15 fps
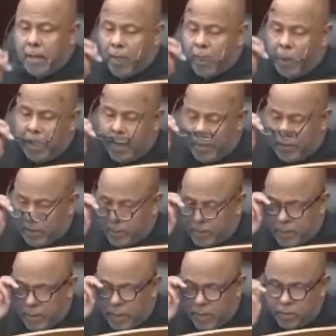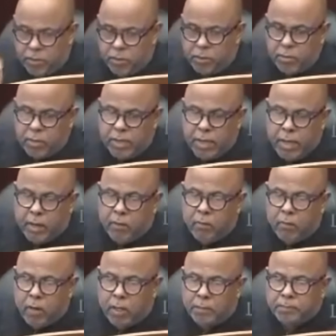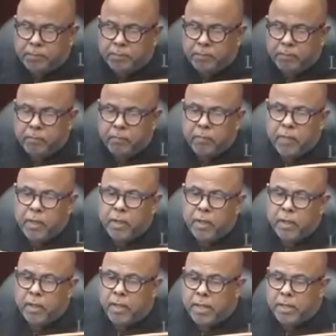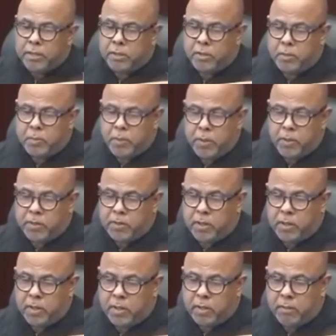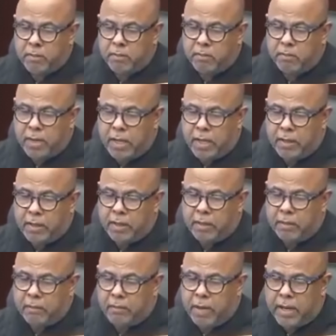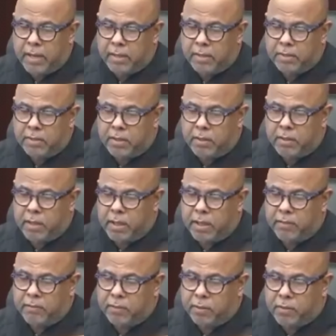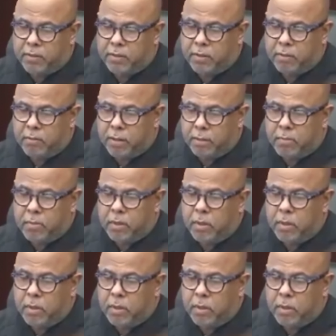As it pertains to you in count one, that's conspiracy to violate the Racketeering, Influence, and Corrupt